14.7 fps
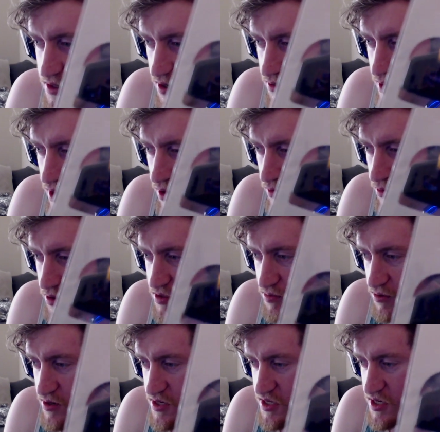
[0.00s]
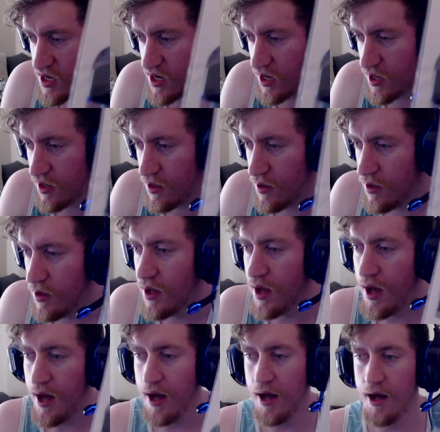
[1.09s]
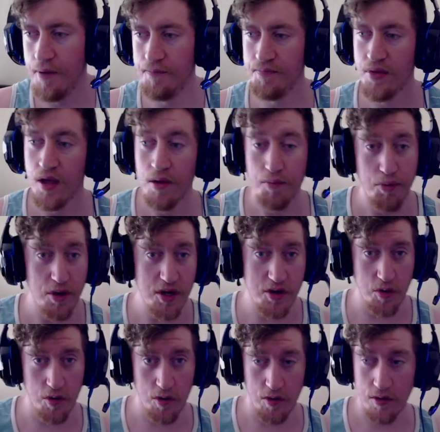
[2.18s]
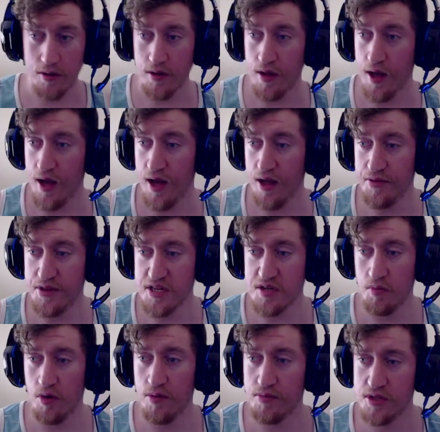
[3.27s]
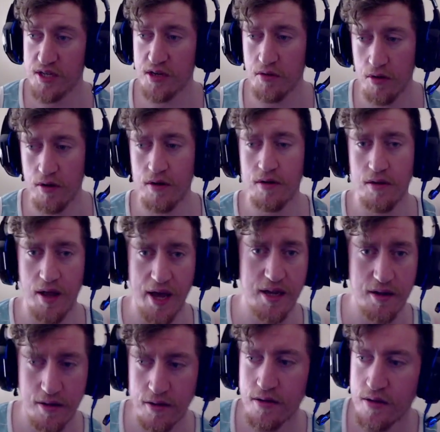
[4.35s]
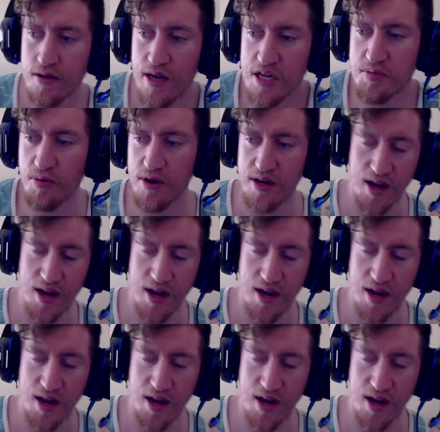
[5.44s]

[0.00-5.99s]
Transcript: on there. Looks pretty sick. Um, pretty cool. Uh, this one in particular, like, it's pretty